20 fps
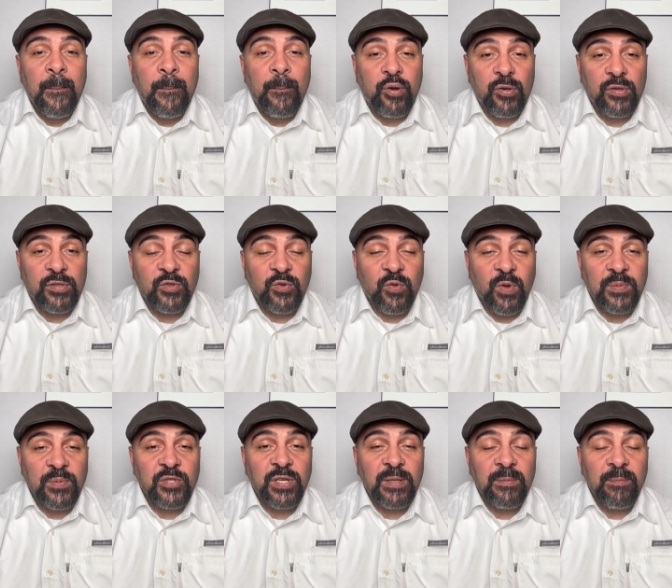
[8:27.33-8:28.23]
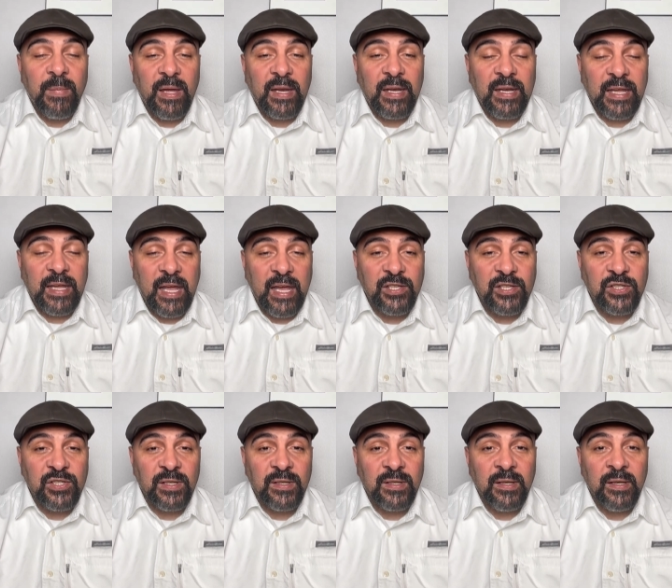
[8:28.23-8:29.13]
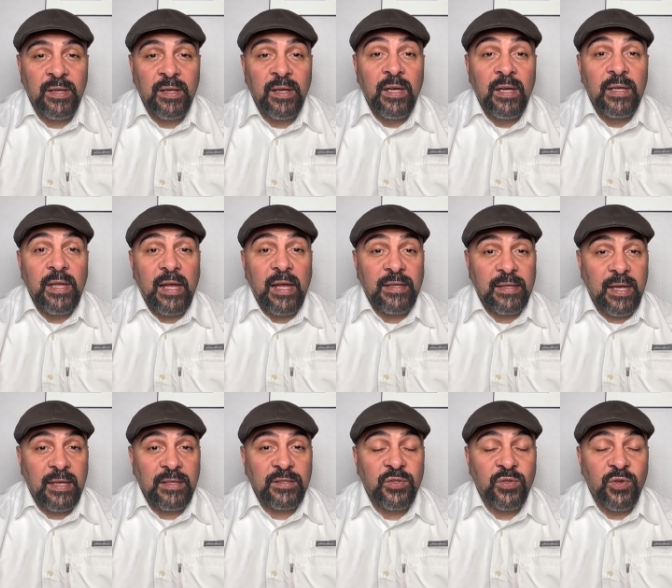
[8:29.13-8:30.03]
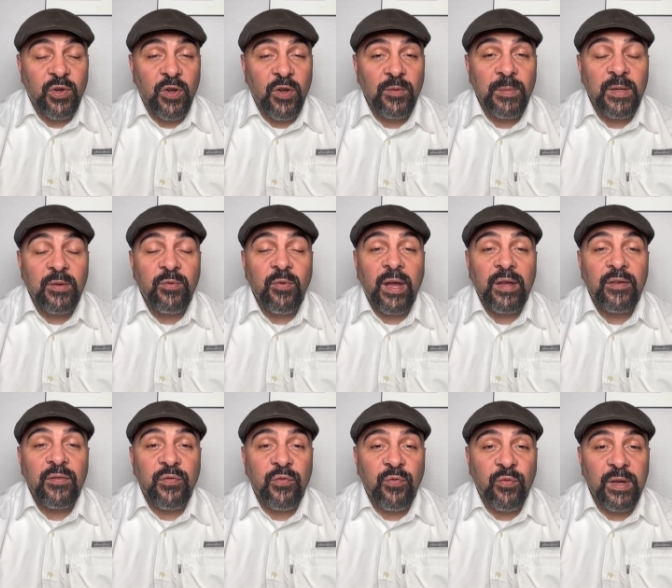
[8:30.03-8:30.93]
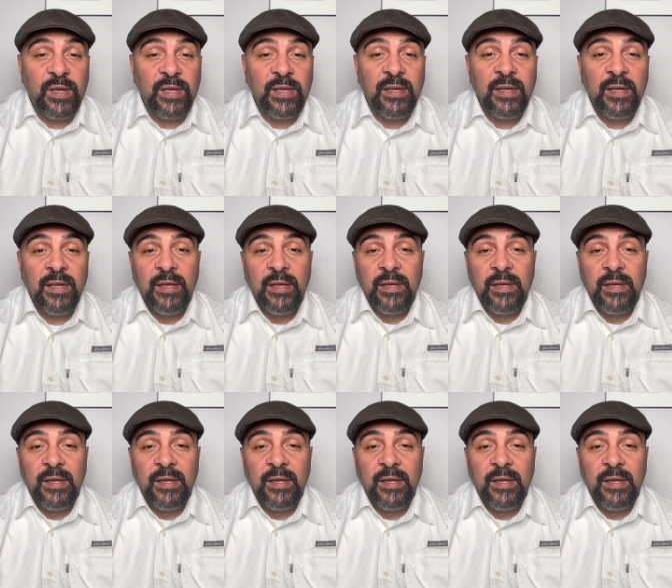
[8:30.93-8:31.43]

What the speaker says: prescription medication. Yes, you heard me right, free.